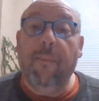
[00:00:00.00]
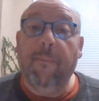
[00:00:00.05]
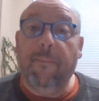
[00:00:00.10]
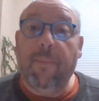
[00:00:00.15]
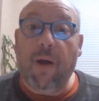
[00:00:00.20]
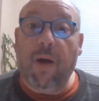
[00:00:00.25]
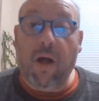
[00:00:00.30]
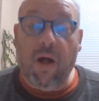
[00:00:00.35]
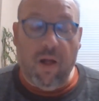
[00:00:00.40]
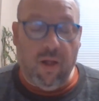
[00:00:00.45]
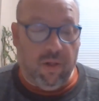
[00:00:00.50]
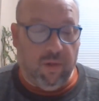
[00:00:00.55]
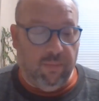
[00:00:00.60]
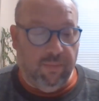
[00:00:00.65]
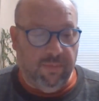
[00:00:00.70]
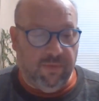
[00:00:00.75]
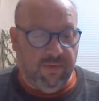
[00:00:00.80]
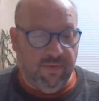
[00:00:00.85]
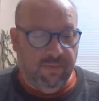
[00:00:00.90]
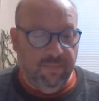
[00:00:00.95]

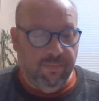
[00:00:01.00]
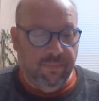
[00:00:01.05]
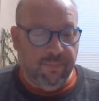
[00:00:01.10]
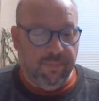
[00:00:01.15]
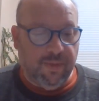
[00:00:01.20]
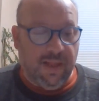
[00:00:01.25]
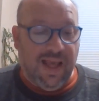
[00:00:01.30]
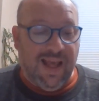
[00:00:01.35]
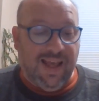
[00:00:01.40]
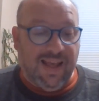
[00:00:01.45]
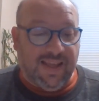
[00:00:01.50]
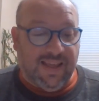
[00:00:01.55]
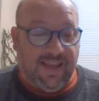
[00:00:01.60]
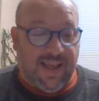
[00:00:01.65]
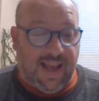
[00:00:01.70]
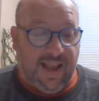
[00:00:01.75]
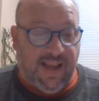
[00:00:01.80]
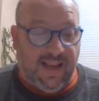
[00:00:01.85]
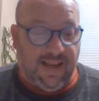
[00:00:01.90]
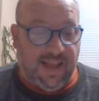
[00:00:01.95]
Palms,
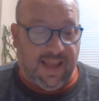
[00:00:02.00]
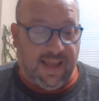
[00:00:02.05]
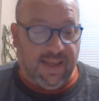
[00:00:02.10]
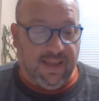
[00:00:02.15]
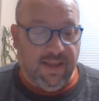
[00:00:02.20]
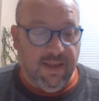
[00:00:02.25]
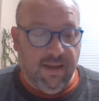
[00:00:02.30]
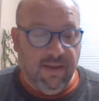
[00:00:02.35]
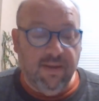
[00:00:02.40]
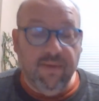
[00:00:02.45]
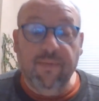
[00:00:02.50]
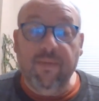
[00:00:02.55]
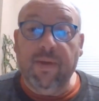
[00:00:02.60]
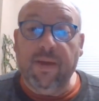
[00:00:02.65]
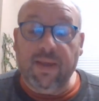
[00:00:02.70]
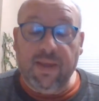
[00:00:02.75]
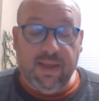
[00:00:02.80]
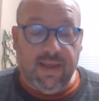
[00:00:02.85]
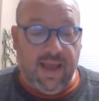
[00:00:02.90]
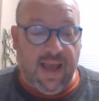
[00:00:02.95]
gaining,
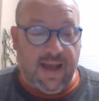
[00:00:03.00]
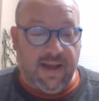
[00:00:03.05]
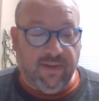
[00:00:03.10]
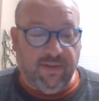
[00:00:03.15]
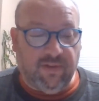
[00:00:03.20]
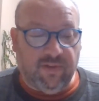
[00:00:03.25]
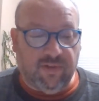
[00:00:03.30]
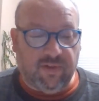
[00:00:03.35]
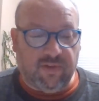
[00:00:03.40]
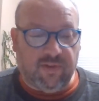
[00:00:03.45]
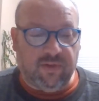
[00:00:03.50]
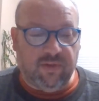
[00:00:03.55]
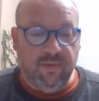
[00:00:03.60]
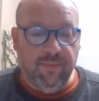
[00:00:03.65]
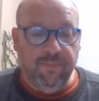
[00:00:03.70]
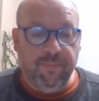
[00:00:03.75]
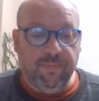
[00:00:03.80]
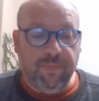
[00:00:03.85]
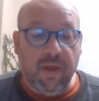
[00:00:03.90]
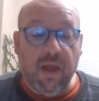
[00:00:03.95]
guests,
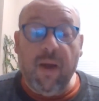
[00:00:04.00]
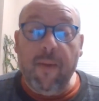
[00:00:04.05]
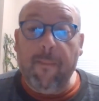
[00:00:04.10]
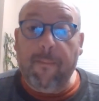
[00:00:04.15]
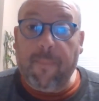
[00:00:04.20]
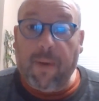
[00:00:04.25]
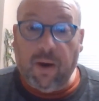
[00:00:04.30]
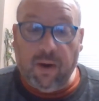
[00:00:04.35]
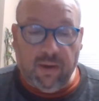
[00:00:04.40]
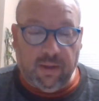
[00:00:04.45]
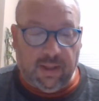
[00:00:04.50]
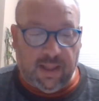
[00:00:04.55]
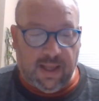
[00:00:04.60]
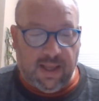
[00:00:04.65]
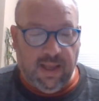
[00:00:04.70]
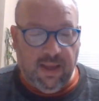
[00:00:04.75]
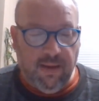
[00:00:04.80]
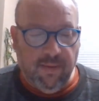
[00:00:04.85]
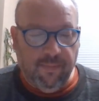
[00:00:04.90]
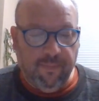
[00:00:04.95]

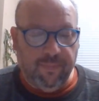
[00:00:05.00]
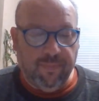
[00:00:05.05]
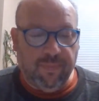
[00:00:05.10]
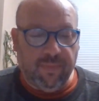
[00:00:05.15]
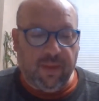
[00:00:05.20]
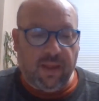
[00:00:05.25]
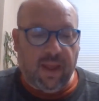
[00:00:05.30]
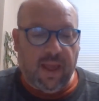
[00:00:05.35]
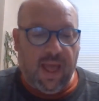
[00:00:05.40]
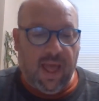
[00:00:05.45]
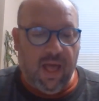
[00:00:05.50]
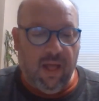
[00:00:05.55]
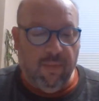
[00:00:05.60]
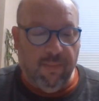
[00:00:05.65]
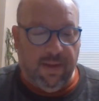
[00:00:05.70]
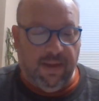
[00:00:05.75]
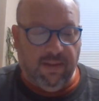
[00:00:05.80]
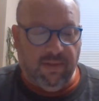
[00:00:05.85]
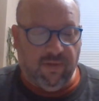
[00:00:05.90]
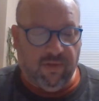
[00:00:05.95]
partly,
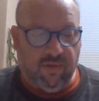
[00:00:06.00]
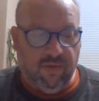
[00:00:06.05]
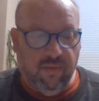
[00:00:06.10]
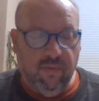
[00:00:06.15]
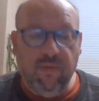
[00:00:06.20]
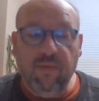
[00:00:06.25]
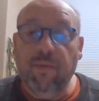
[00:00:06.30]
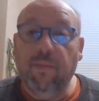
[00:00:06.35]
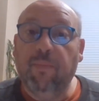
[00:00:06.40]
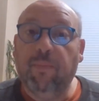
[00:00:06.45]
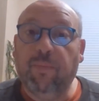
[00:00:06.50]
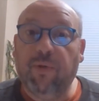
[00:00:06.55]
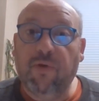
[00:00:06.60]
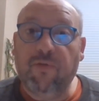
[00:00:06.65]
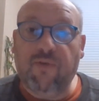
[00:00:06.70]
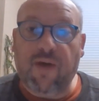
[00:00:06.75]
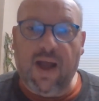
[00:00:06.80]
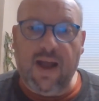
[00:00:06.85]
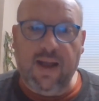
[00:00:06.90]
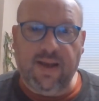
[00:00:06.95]
helmets,
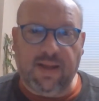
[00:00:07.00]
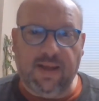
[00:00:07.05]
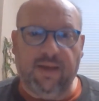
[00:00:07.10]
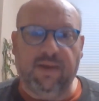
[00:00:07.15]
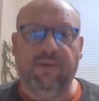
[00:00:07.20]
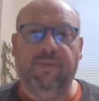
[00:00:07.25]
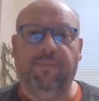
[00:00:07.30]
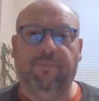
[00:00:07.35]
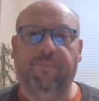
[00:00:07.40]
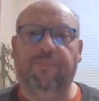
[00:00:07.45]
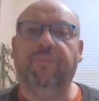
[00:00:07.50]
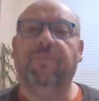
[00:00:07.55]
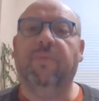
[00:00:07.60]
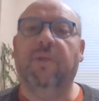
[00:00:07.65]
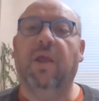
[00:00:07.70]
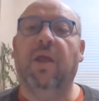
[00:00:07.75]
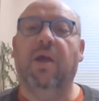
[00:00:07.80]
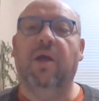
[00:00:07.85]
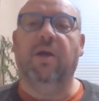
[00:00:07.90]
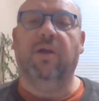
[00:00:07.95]
provided.
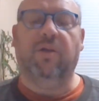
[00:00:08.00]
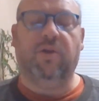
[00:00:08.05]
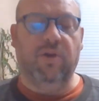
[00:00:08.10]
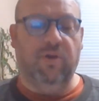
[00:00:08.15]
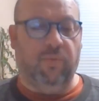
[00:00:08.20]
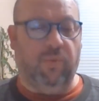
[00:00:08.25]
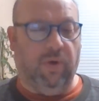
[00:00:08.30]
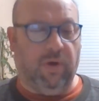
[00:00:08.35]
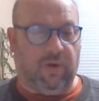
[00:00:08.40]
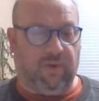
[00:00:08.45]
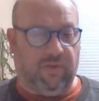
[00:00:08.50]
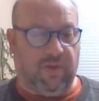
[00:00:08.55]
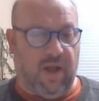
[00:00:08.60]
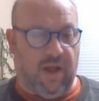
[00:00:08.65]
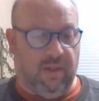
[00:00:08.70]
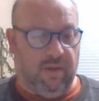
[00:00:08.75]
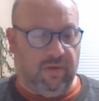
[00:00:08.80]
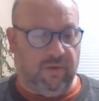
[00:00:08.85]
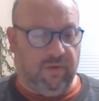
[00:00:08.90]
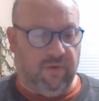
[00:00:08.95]
Good work,
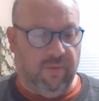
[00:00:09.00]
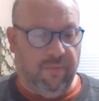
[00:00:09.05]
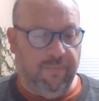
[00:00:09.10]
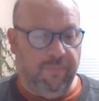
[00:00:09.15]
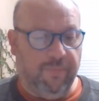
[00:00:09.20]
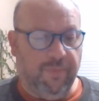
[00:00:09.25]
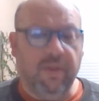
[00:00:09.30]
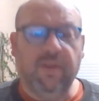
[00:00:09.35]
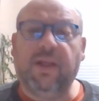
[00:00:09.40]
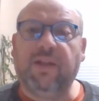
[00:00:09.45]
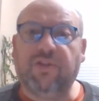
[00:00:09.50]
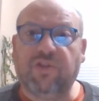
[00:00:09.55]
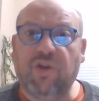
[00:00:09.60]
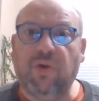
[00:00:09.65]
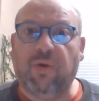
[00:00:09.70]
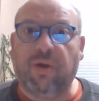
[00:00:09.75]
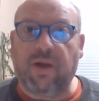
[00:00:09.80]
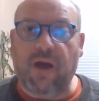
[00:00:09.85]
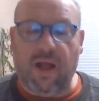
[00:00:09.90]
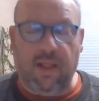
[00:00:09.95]
scholars. Let's go
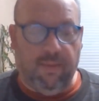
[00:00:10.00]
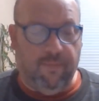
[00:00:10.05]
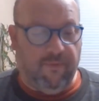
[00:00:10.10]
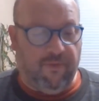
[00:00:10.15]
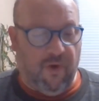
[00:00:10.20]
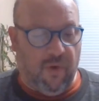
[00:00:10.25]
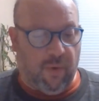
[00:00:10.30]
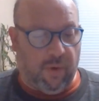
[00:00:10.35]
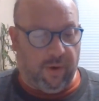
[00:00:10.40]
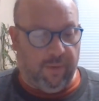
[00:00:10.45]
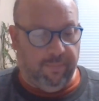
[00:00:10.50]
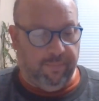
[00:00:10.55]
to column 4.